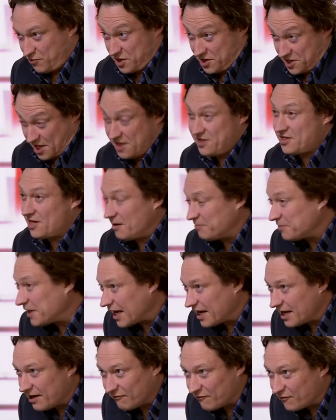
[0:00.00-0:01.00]
the sense I'm
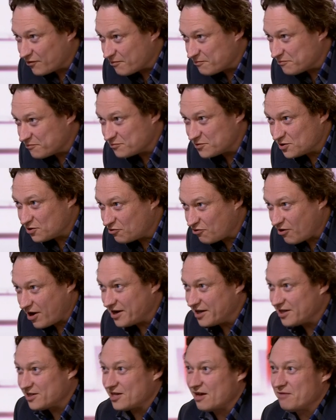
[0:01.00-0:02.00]
getting from
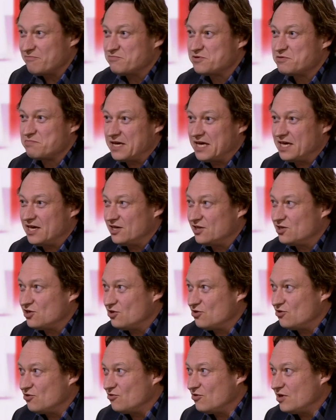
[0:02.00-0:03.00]
Ukrainians I'm speaking
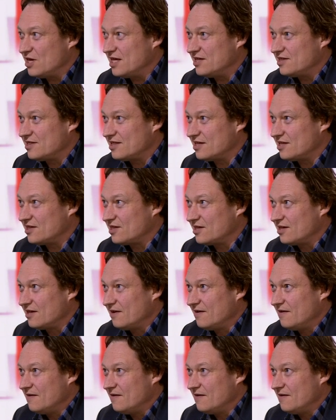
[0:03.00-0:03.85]
to is that